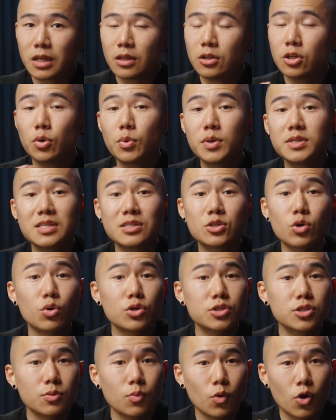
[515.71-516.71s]
Lewis is
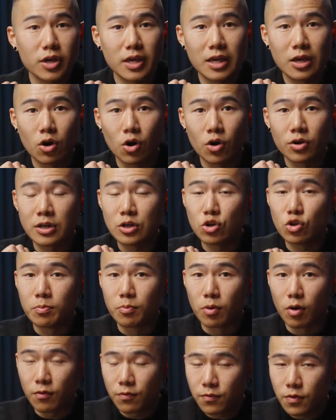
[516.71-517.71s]
also working on a new
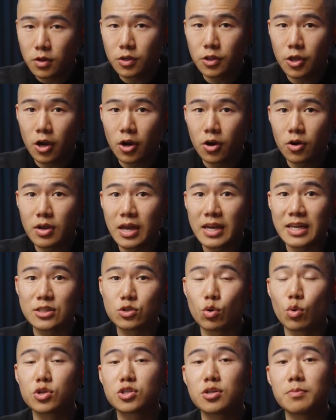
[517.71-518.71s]
portfolio, and he's
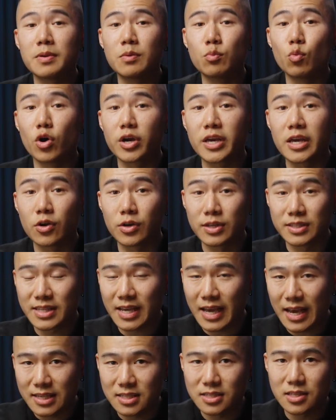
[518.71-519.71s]
also been working on his
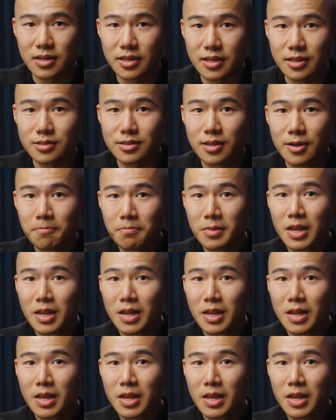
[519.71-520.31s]
case studies.